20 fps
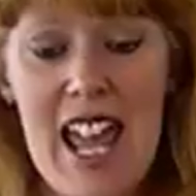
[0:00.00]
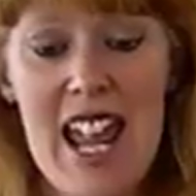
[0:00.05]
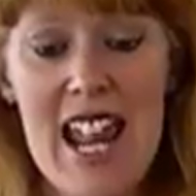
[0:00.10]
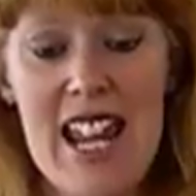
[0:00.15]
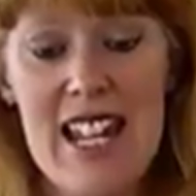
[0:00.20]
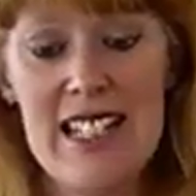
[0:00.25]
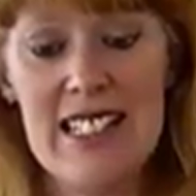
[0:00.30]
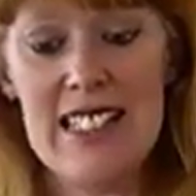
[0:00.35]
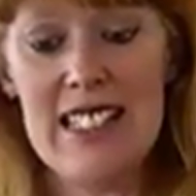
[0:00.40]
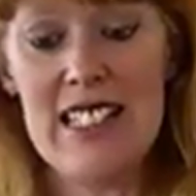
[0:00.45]

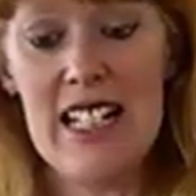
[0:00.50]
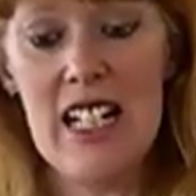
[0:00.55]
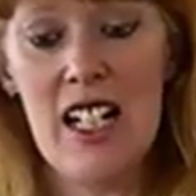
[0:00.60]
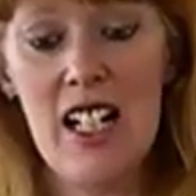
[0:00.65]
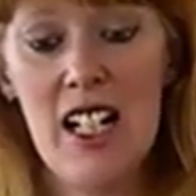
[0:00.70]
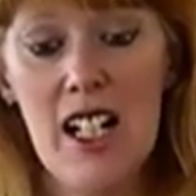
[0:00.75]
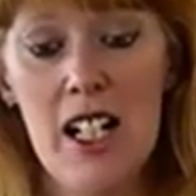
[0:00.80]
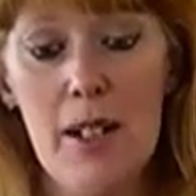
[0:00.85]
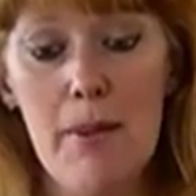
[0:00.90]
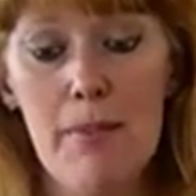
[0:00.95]
And
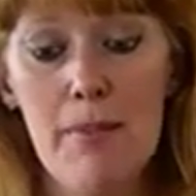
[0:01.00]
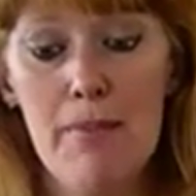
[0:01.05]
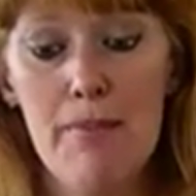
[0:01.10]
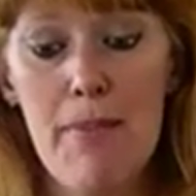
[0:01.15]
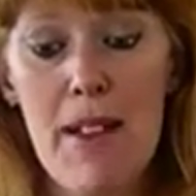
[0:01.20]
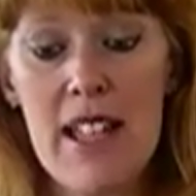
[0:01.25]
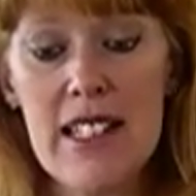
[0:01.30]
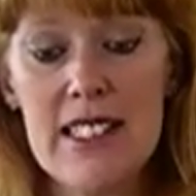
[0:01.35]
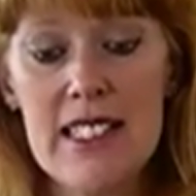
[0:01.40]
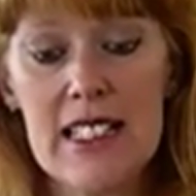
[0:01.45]
um,
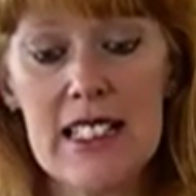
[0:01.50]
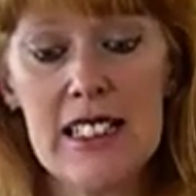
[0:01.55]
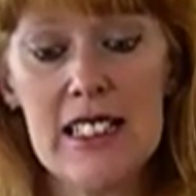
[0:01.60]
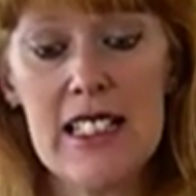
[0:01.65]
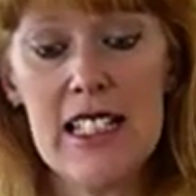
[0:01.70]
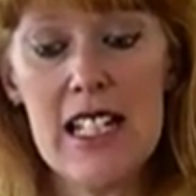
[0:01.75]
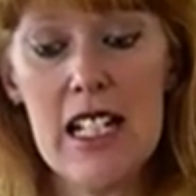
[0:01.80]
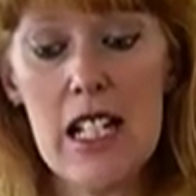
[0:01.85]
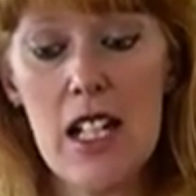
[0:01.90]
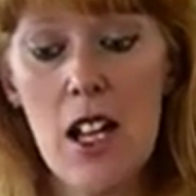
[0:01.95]

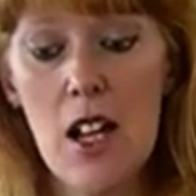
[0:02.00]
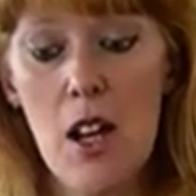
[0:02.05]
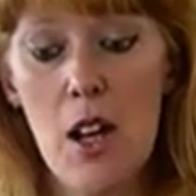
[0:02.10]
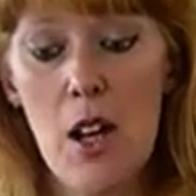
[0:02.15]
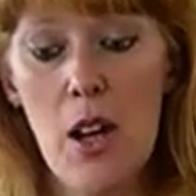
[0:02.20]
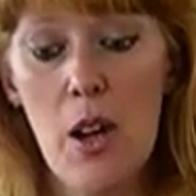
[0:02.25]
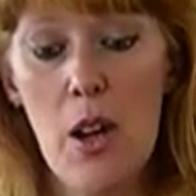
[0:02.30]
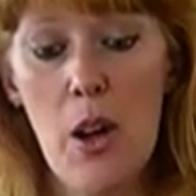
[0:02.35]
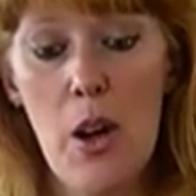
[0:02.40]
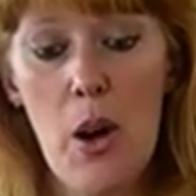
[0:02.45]
basically
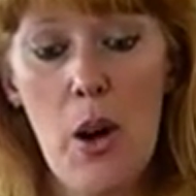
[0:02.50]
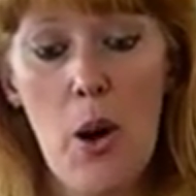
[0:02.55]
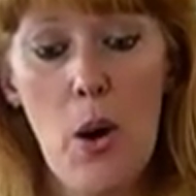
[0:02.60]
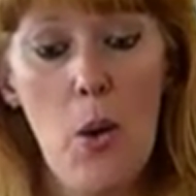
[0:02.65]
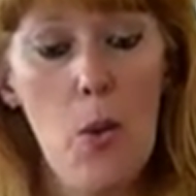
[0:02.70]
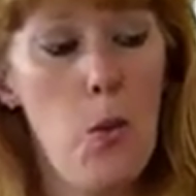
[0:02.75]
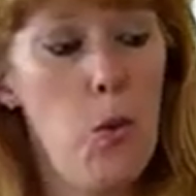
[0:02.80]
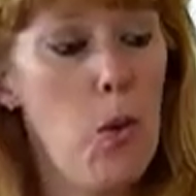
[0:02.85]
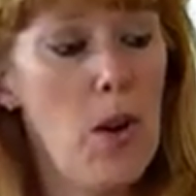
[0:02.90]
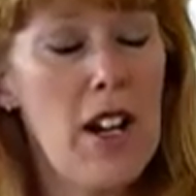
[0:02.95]

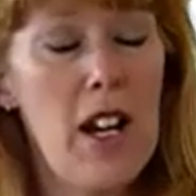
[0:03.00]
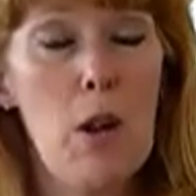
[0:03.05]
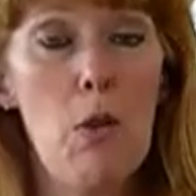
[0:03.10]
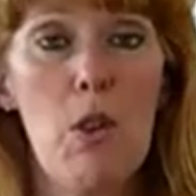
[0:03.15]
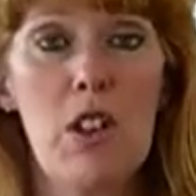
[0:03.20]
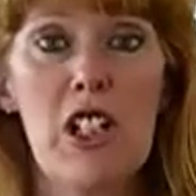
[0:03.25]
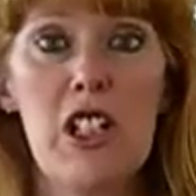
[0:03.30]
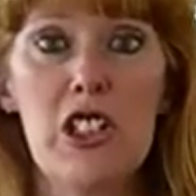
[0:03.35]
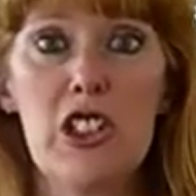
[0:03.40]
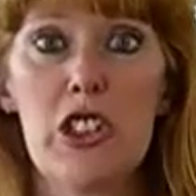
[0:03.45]
what I
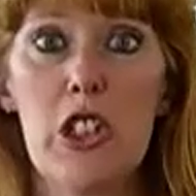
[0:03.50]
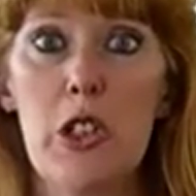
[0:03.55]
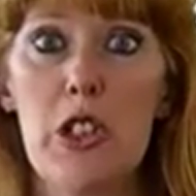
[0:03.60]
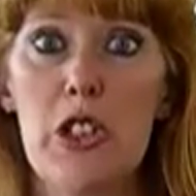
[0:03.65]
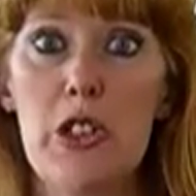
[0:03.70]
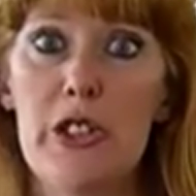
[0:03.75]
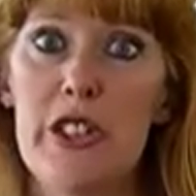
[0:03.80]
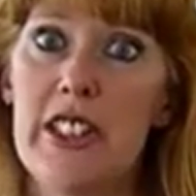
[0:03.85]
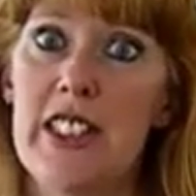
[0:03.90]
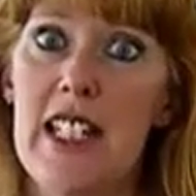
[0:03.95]
wanted to show
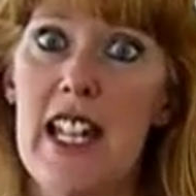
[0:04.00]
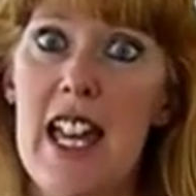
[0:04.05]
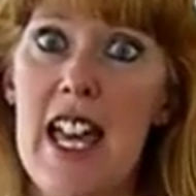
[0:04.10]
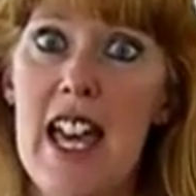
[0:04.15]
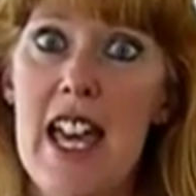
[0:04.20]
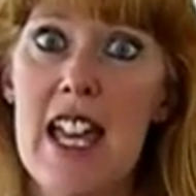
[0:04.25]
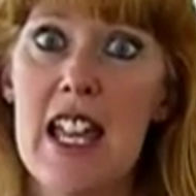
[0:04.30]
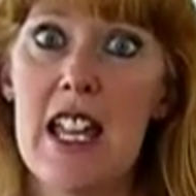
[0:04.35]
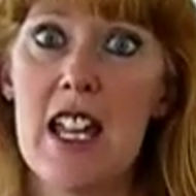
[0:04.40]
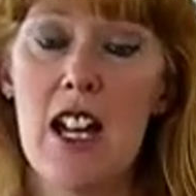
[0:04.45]
you
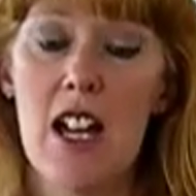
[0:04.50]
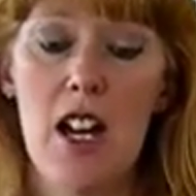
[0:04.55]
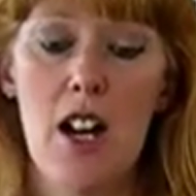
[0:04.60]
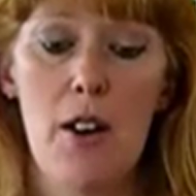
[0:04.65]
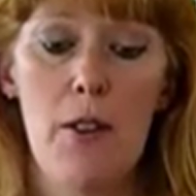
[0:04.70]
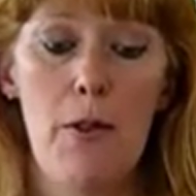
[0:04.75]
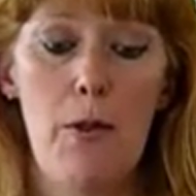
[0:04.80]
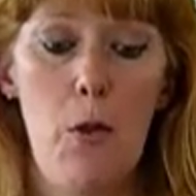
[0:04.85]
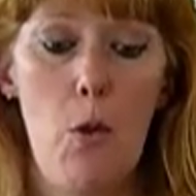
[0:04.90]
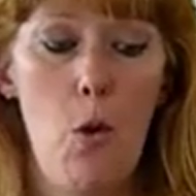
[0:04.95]
today
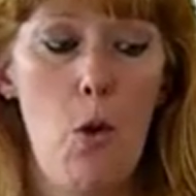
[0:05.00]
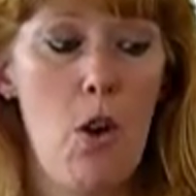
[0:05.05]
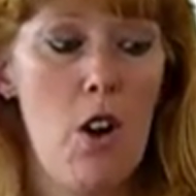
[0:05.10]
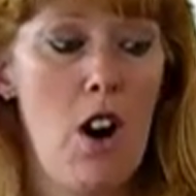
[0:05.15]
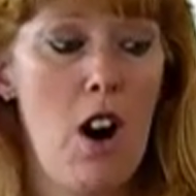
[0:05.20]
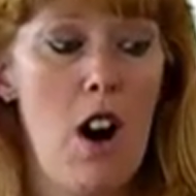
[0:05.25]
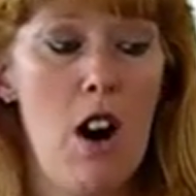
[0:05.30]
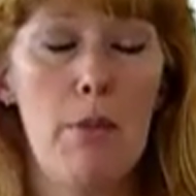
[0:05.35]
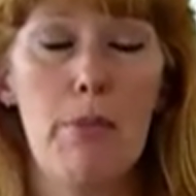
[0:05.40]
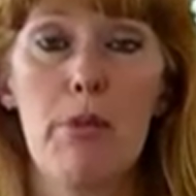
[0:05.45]

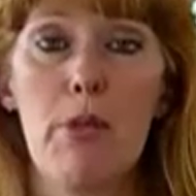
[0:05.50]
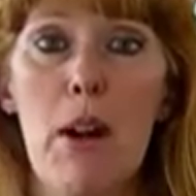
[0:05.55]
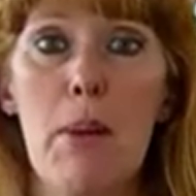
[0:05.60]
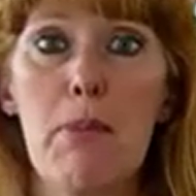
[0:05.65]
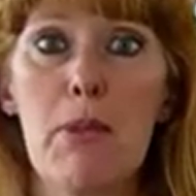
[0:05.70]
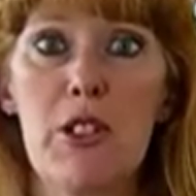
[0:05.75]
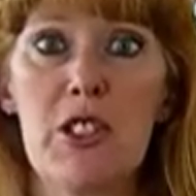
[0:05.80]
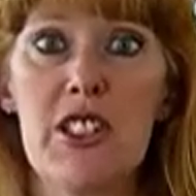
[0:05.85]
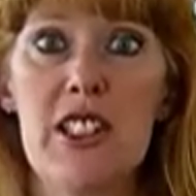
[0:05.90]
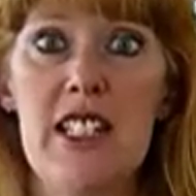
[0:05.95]
for our
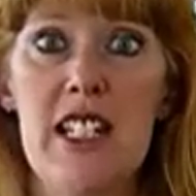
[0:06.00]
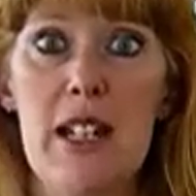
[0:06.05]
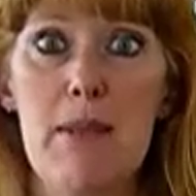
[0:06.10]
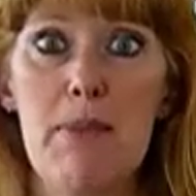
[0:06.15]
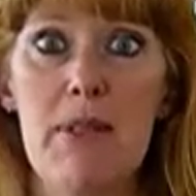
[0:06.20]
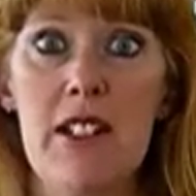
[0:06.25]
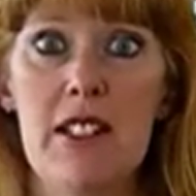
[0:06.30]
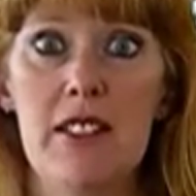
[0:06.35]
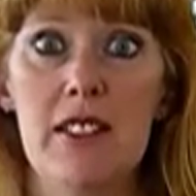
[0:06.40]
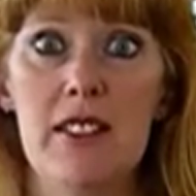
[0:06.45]
prepper
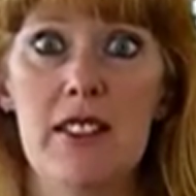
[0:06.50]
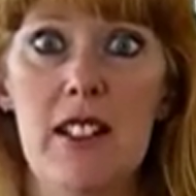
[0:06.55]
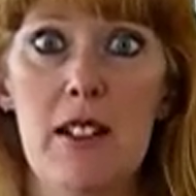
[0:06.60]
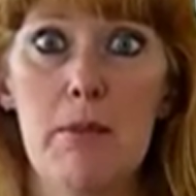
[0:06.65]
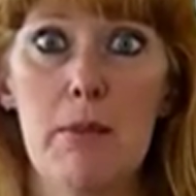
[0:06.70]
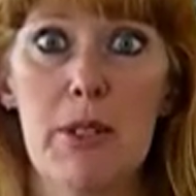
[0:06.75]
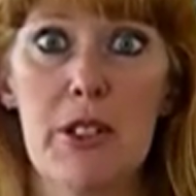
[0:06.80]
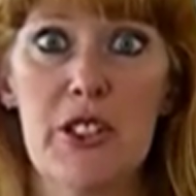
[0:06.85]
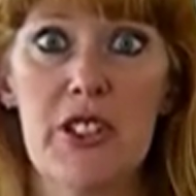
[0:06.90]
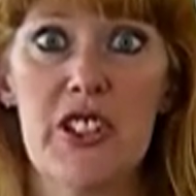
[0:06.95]
tip
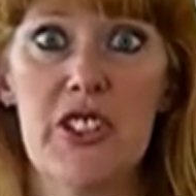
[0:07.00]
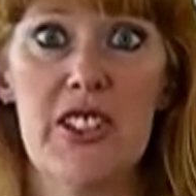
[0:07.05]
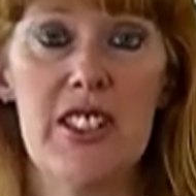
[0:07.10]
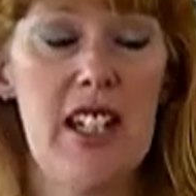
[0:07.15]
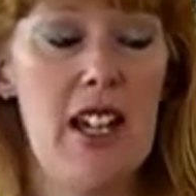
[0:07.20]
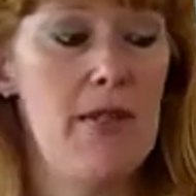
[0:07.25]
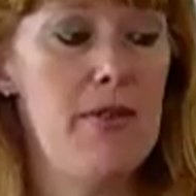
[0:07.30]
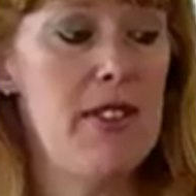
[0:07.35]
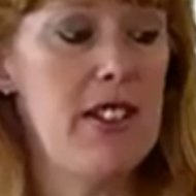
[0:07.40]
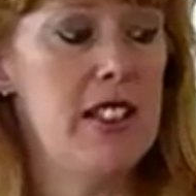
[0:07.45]
number
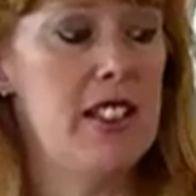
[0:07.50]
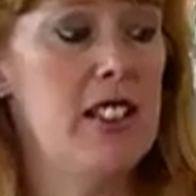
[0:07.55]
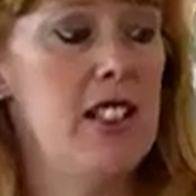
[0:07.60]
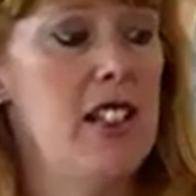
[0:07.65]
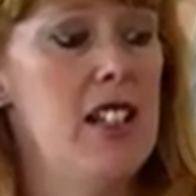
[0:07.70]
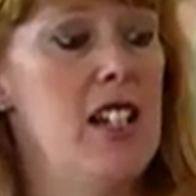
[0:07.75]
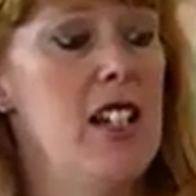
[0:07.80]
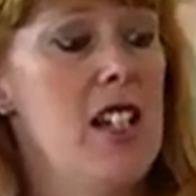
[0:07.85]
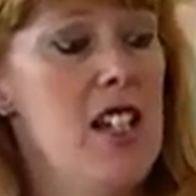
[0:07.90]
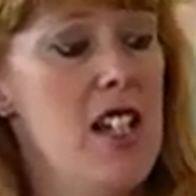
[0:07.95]

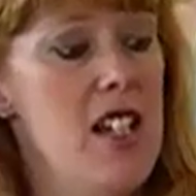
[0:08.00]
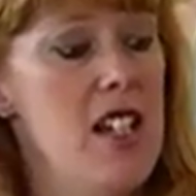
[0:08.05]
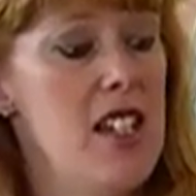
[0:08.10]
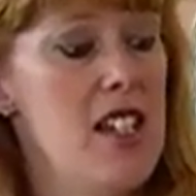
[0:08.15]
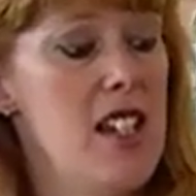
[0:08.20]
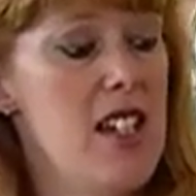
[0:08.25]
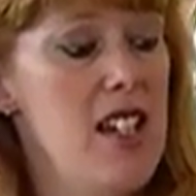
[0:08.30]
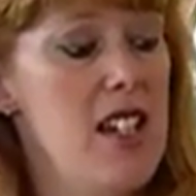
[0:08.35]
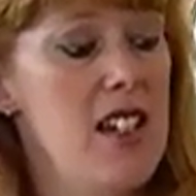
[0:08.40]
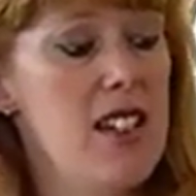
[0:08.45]
seven
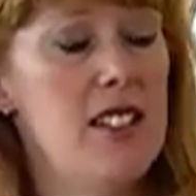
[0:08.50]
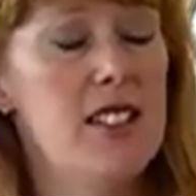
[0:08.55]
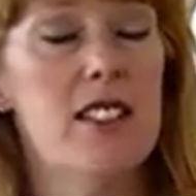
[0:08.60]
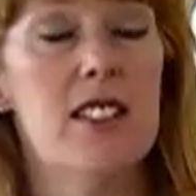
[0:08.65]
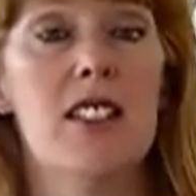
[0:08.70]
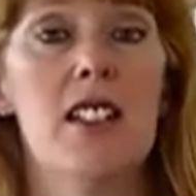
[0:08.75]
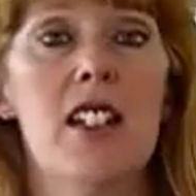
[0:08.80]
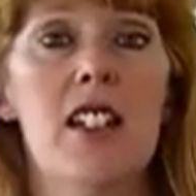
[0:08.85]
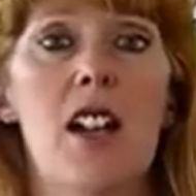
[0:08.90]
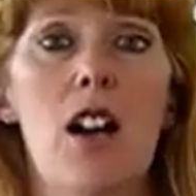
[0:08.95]

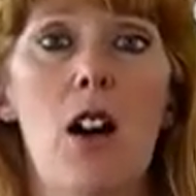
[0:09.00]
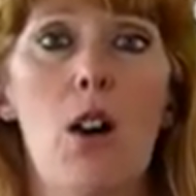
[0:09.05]
is